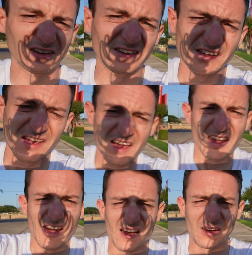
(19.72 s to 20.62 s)
a
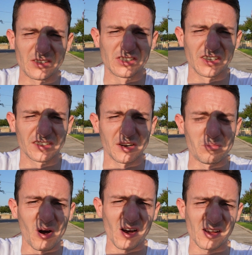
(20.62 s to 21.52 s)

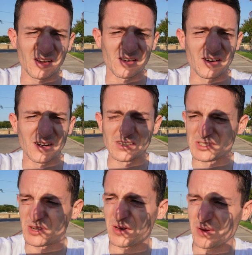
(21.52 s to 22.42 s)
parking garage,
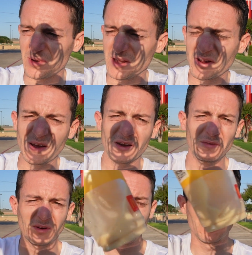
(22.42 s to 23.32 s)
you know what I mean?
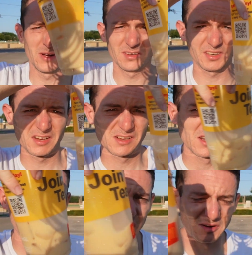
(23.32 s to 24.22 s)
But anyways,
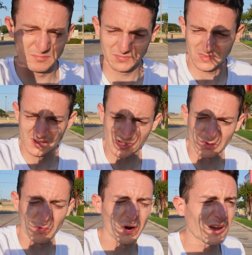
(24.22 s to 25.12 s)

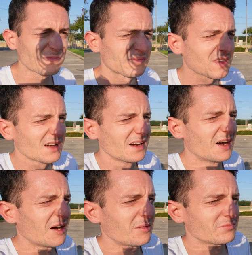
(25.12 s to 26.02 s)
good morning.
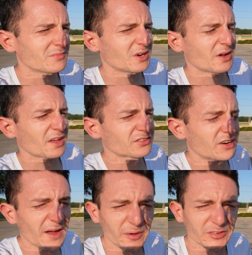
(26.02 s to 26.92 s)
You know,
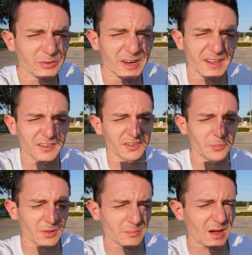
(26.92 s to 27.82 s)
yesterday I was reading
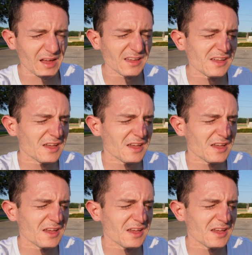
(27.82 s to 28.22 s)
something by